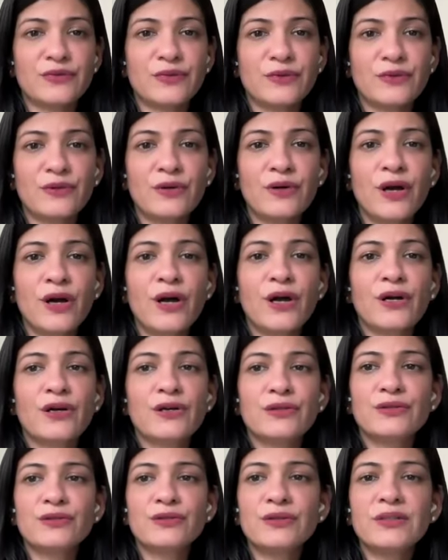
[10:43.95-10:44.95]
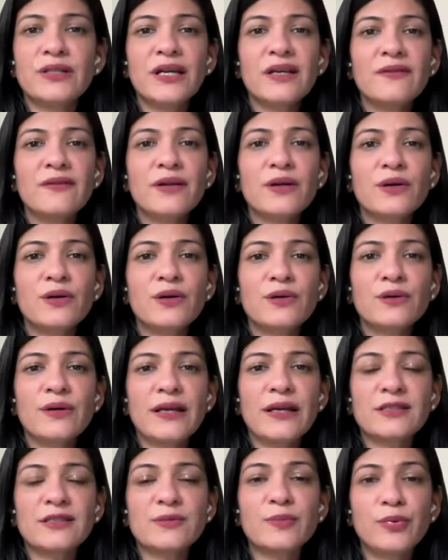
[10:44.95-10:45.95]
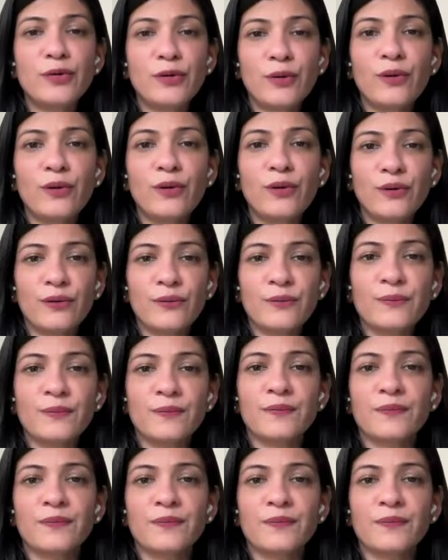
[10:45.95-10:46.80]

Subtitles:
So today we're going to explore